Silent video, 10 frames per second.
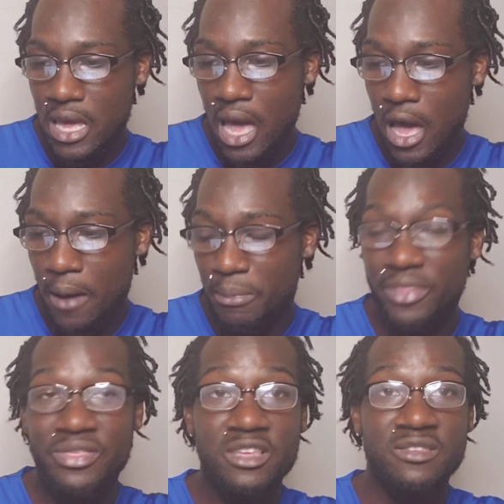
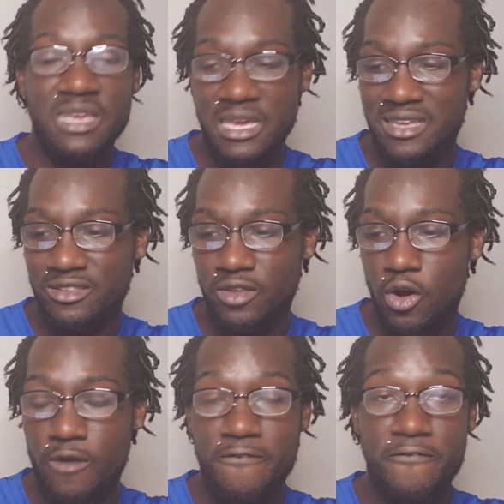But this is
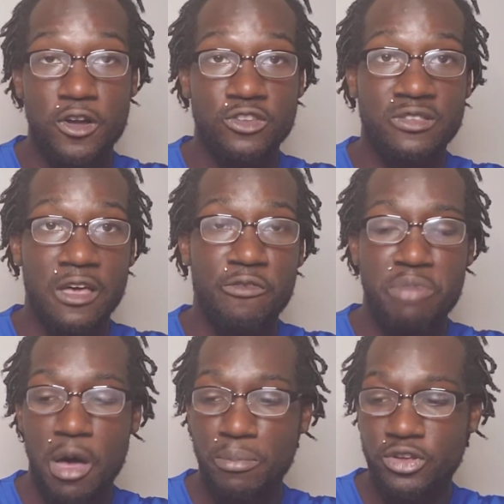her first
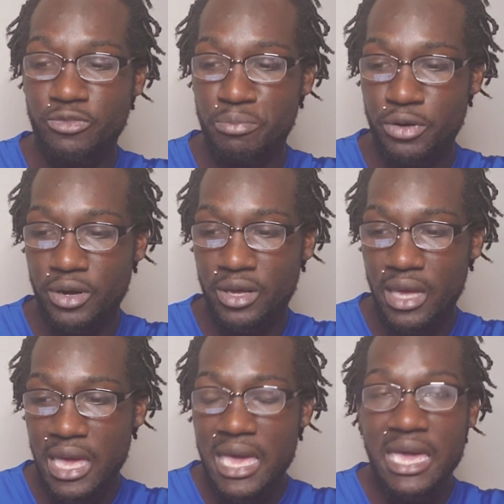self-published book.
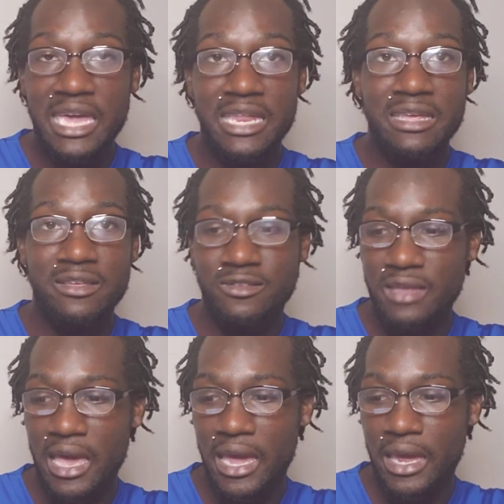It is
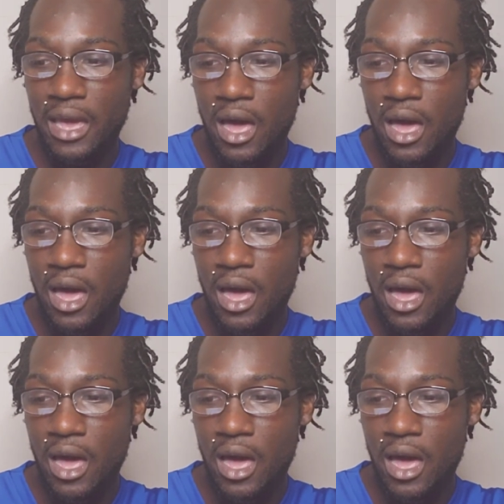a